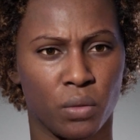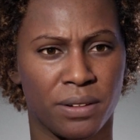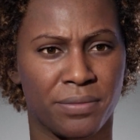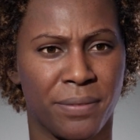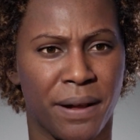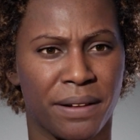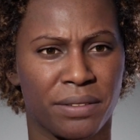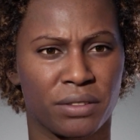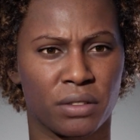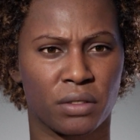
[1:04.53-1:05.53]
with
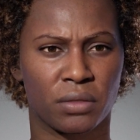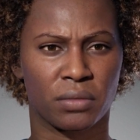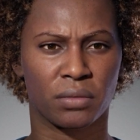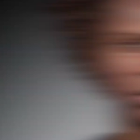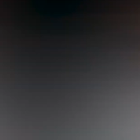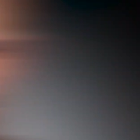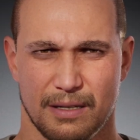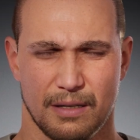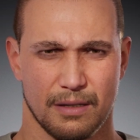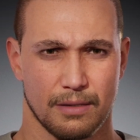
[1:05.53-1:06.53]
rage
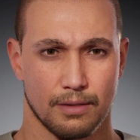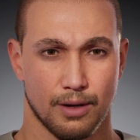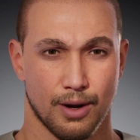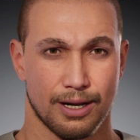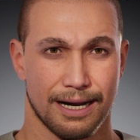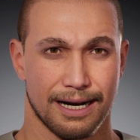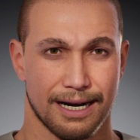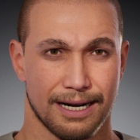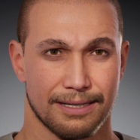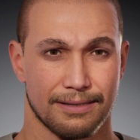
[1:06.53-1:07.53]
wicked.
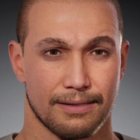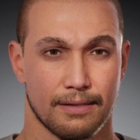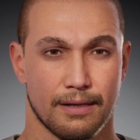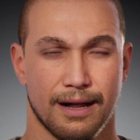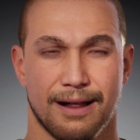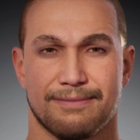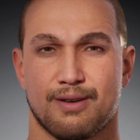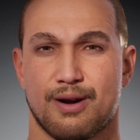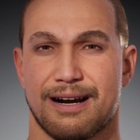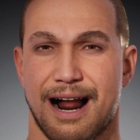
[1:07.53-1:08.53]
I'm
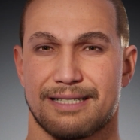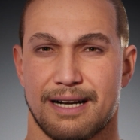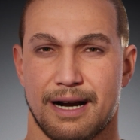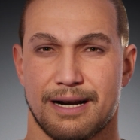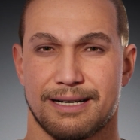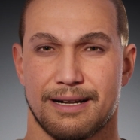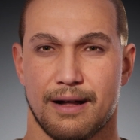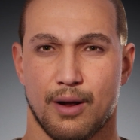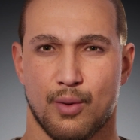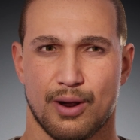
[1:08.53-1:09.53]
so dastardly,
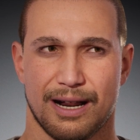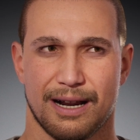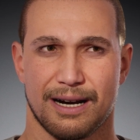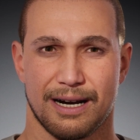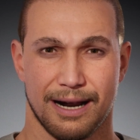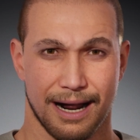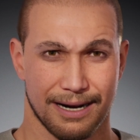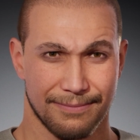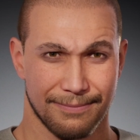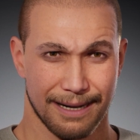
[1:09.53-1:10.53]
wicked,
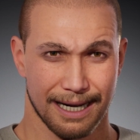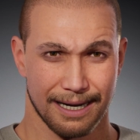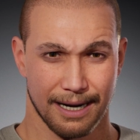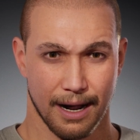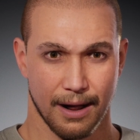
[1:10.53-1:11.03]
and mean.